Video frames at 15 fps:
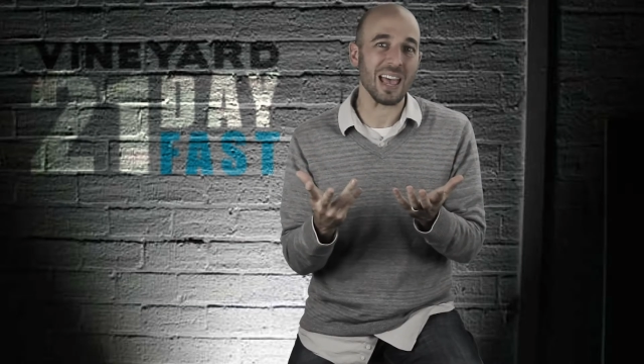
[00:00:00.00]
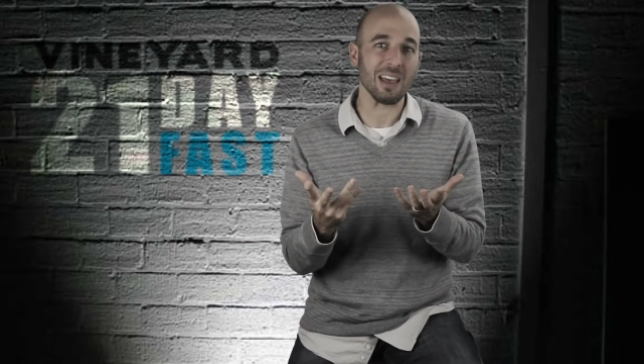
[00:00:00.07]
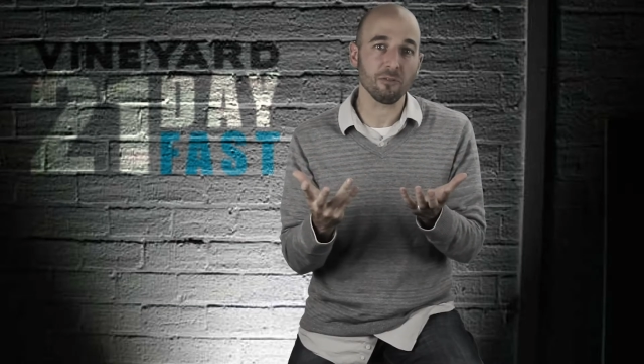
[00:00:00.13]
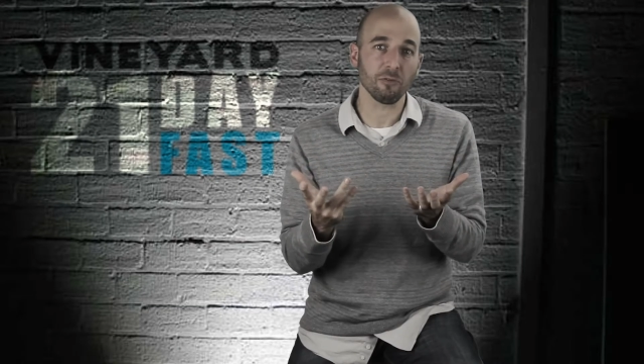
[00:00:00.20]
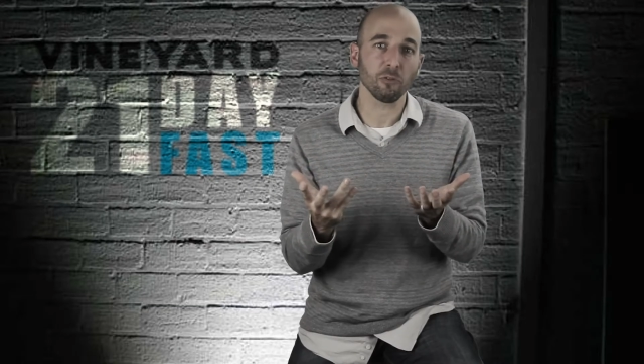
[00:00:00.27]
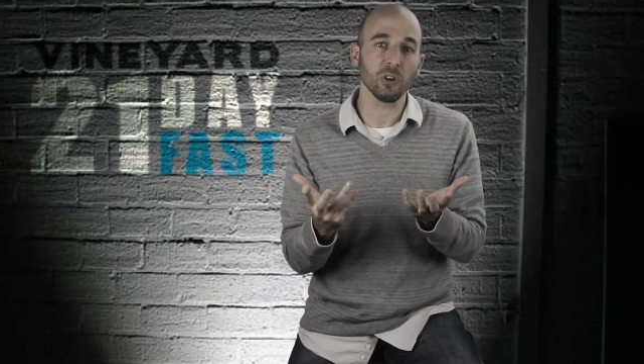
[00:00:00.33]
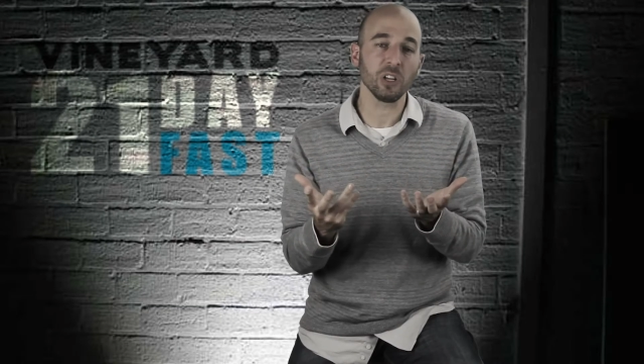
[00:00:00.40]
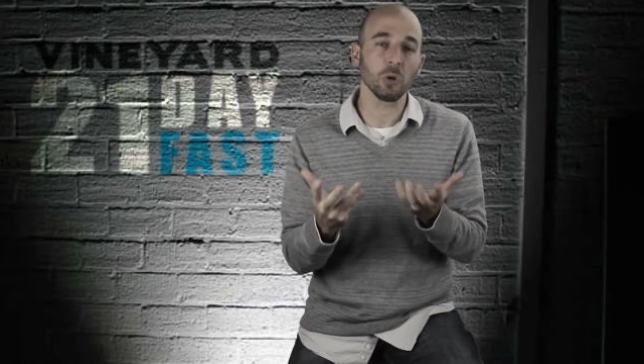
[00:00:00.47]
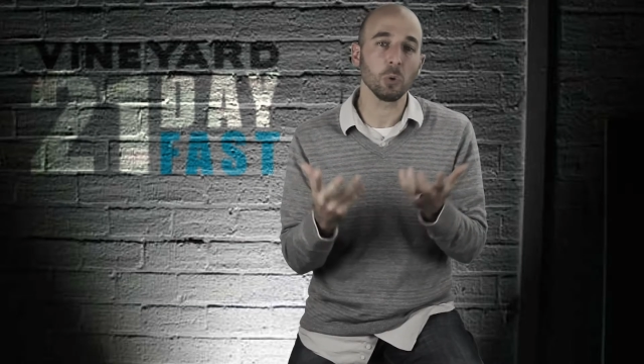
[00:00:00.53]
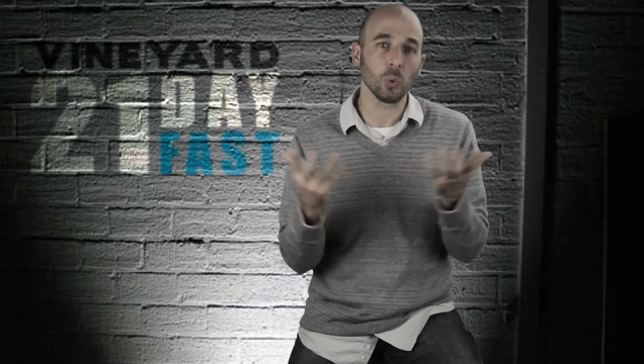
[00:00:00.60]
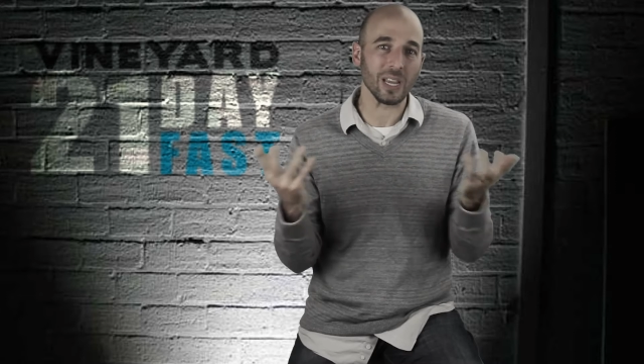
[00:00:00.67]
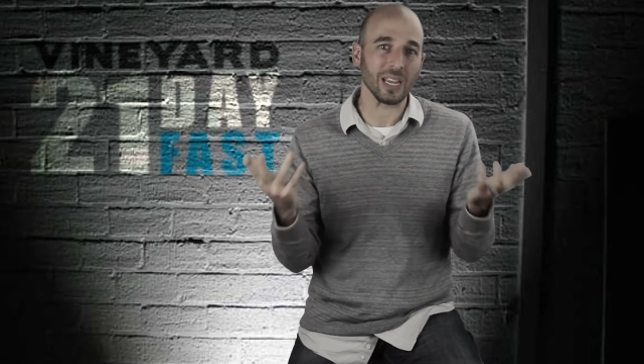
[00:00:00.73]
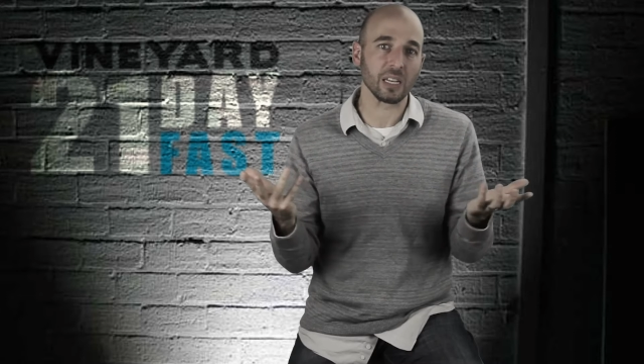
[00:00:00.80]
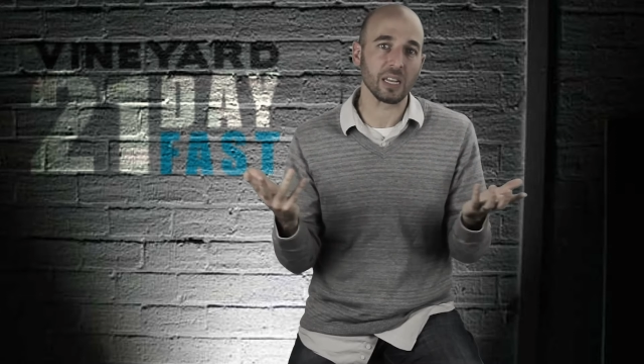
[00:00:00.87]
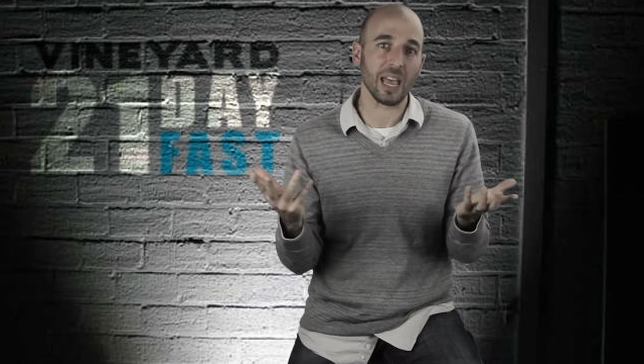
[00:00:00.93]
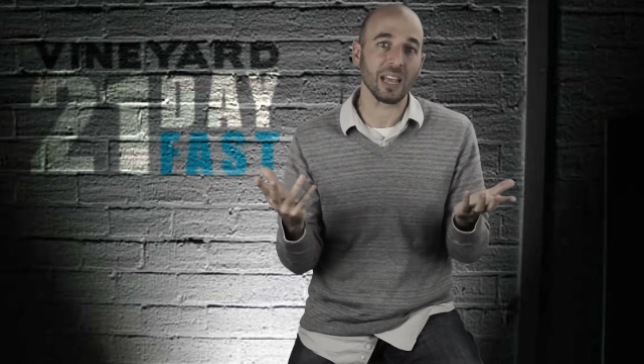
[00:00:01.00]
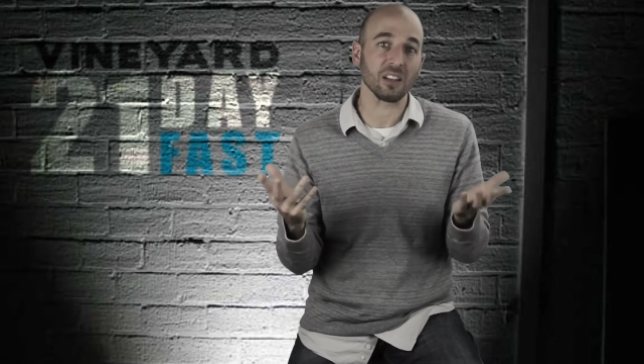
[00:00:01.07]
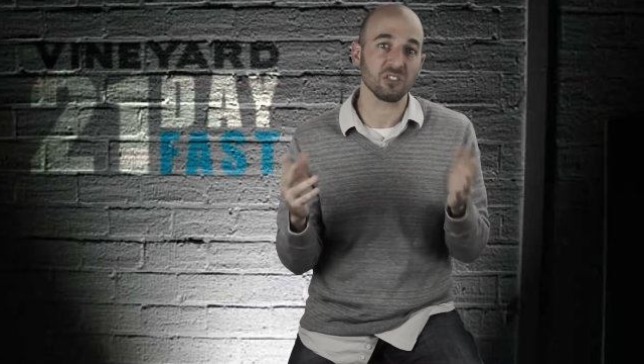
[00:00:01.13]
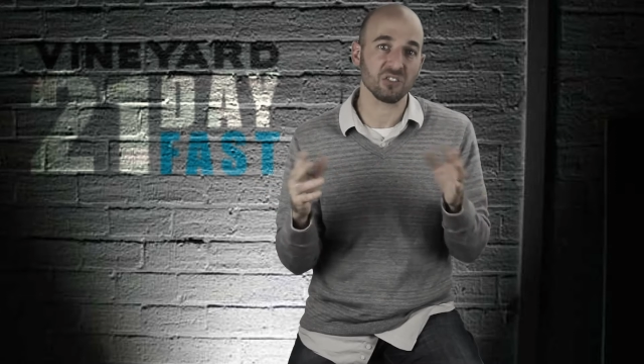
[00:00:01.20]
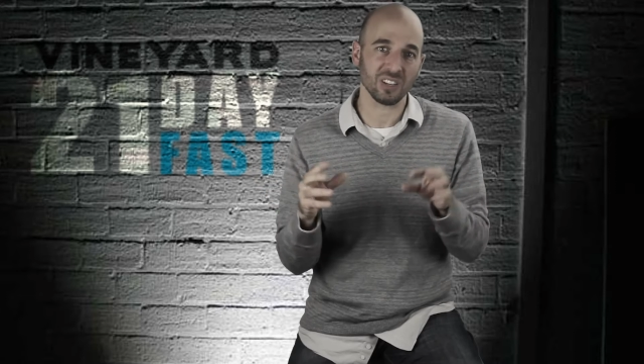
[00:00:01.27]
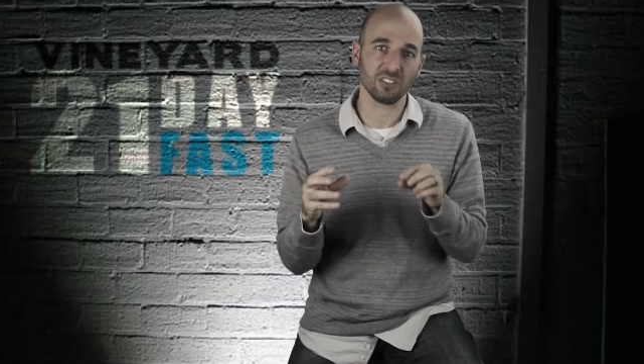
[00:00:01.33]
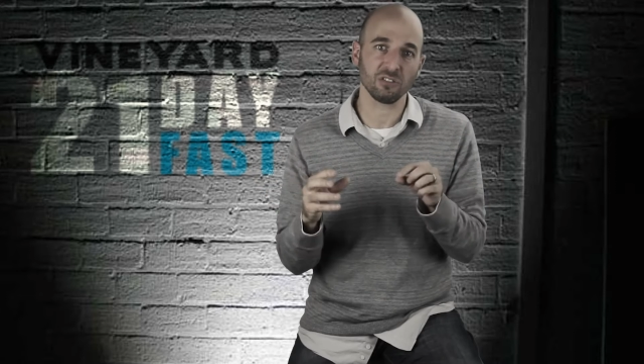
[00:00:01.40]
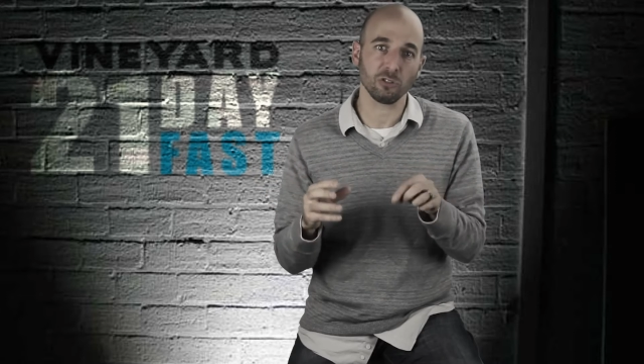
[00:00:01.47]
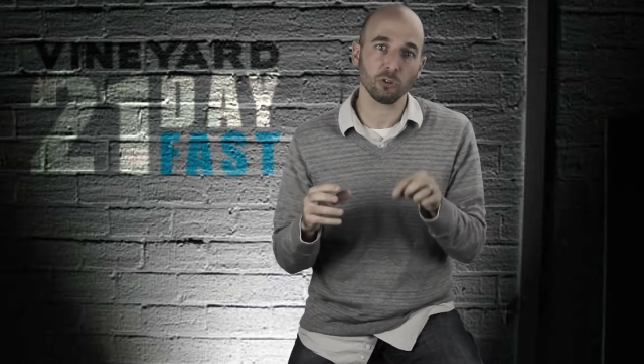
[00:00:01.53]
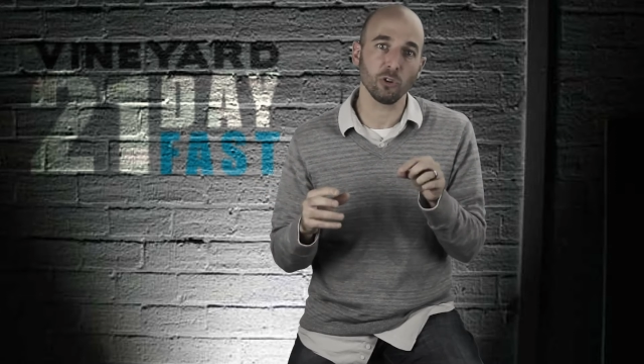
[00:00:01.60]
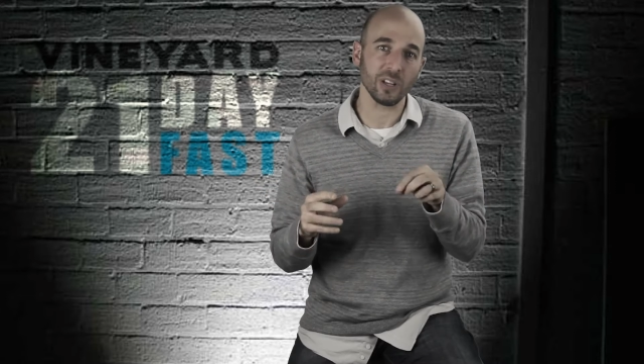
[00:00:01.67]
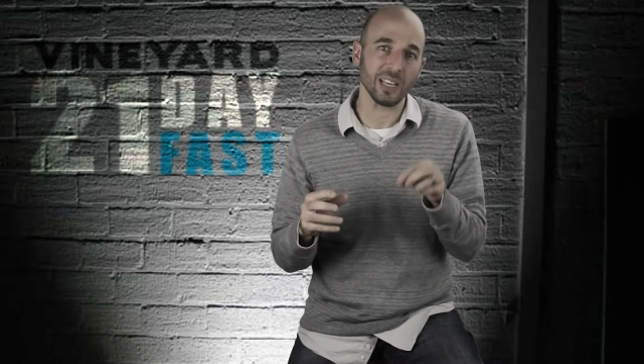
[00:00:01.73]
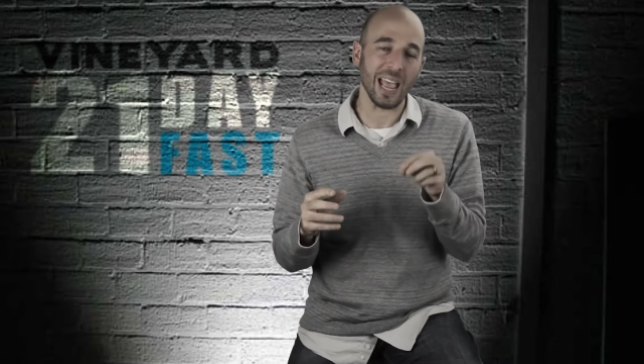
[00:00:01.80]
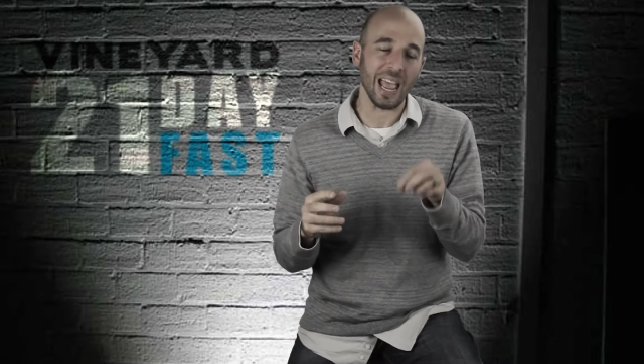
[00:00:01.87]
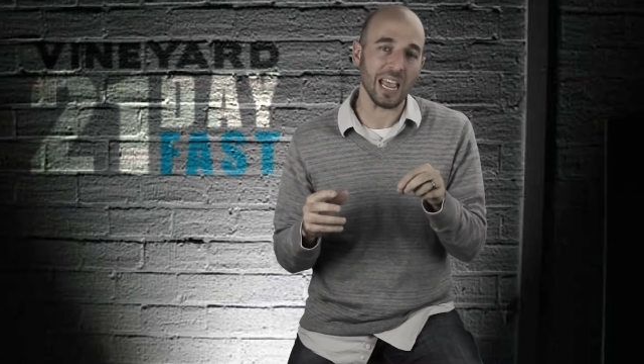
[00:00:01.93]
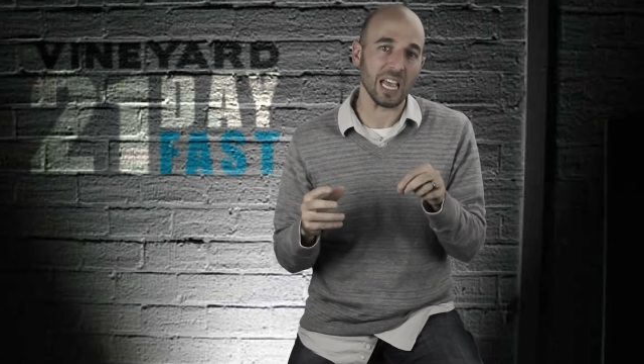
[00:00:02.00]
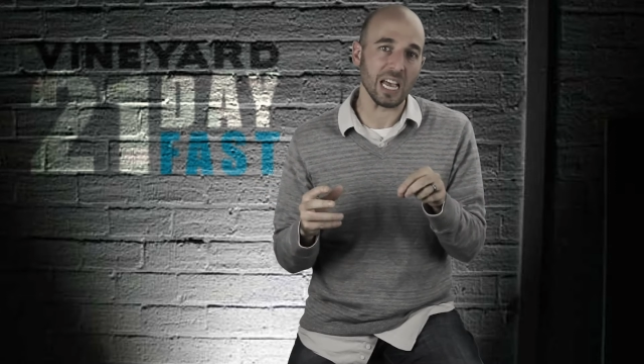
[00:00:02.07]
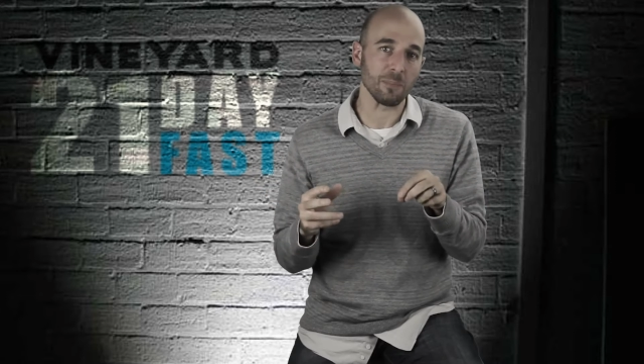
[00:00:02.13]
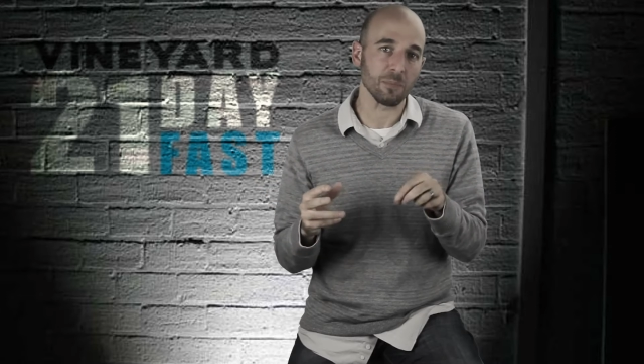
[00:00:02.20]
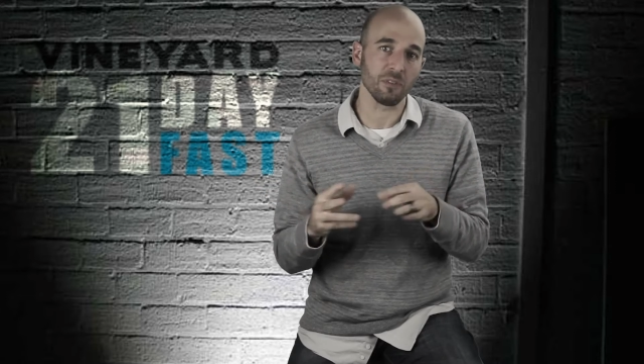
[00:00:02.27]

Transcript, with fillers: every weekday at 6:30 a.m.